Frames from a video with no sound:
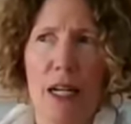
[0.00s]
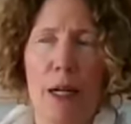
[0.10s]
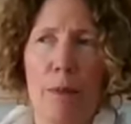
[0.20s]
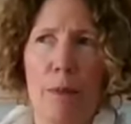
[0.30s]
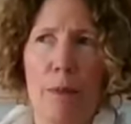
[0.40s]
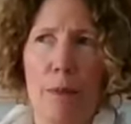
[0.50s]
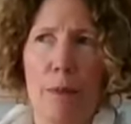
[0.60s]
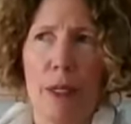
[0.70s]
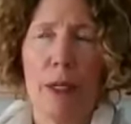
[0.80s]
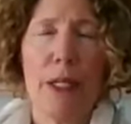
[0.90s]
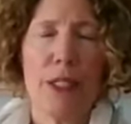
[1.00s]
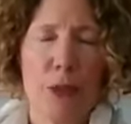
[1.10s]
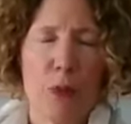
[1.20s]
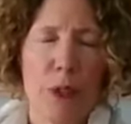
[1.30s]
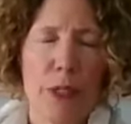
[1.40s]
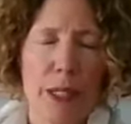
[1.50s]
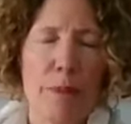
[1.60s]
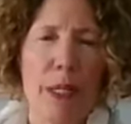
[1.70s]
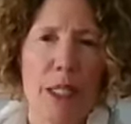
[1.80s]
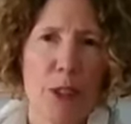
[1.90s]
um, it, it's worth
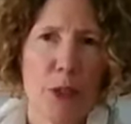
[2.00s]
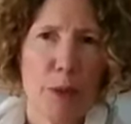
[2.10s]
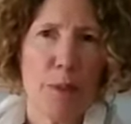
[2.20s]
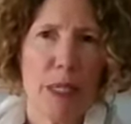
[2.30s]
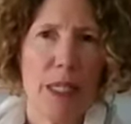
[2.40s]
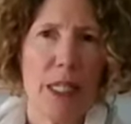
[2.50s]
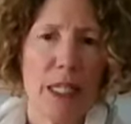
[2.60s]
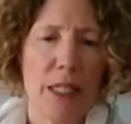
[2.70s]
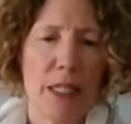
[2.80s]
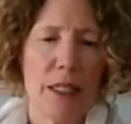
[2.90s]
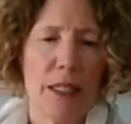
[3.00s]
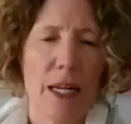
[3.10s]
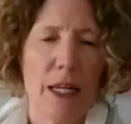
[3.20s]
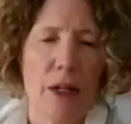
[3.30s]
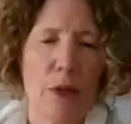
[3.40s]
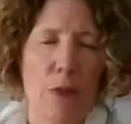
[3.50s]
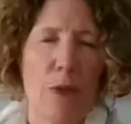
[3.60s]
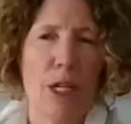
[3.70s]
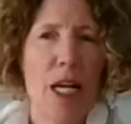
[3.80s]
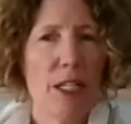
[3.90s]
it bears repeating that
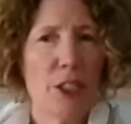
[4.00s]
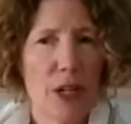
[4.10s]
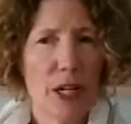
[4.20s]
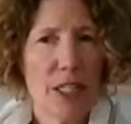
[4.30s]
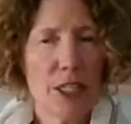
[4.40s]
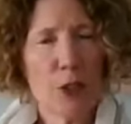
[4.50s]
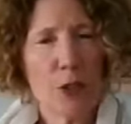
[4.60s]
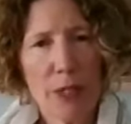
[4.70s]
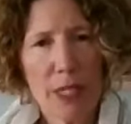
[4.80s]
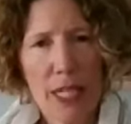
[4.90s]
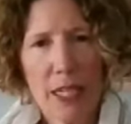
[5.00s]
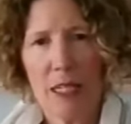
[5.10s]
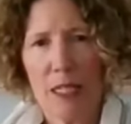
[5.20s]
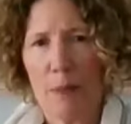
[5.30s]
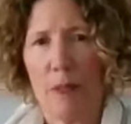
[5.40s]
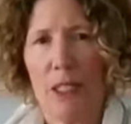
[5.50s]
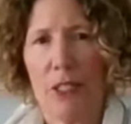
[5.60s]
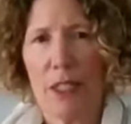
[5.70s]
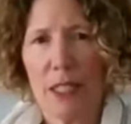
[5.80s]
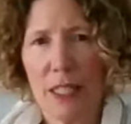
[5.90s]
we're not trying to create a
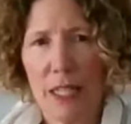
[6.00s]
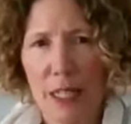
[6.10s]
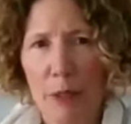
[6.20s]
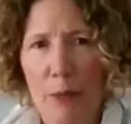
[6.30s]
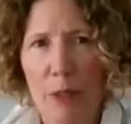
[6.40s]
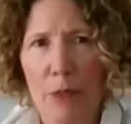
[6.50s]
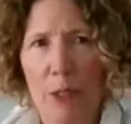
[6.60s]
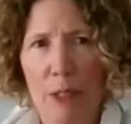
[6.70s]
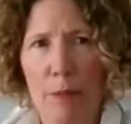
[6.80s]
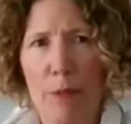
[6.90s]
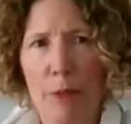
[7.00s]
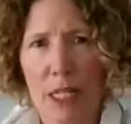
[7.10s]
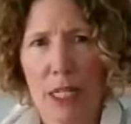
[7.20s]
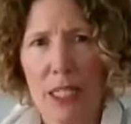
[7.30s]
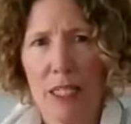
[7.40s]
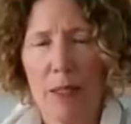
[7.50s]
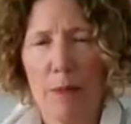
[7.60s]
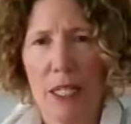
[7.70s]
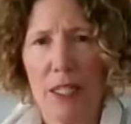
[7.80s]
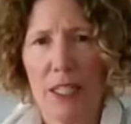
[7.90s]
special state when we're
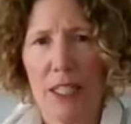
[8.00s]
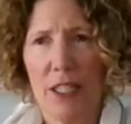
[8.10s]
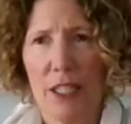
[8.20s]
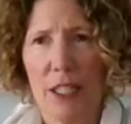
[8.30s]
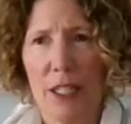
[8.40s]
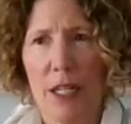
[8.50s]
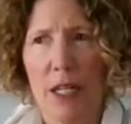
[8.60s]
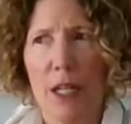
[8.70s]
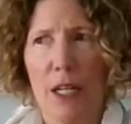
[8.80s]
practicing meditation